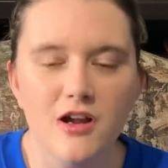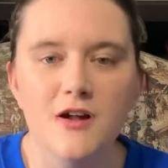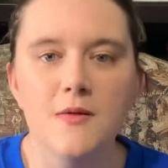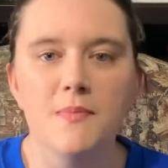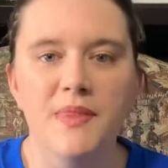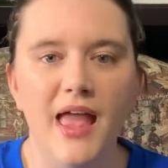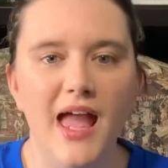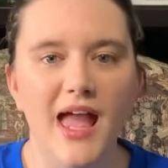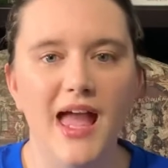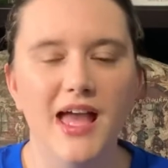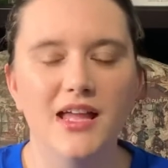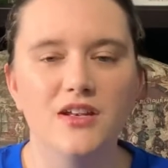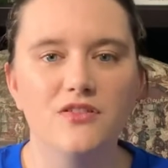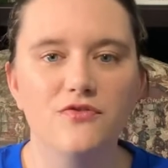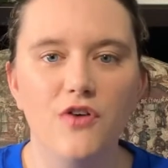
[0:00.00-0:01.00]

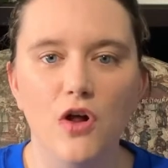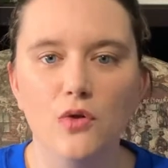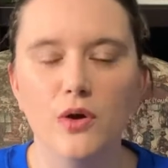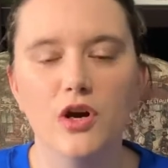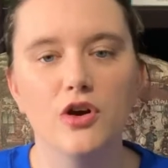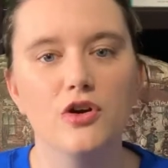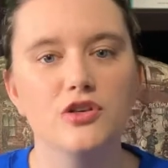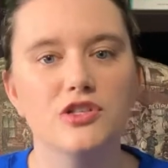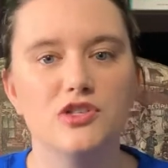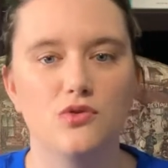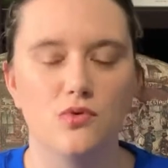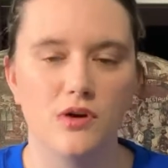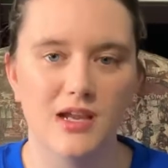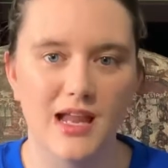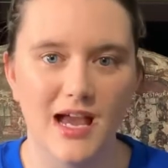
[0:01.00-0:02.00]
and follow her
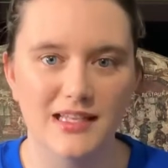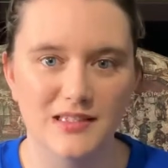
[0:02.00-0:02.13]
story as it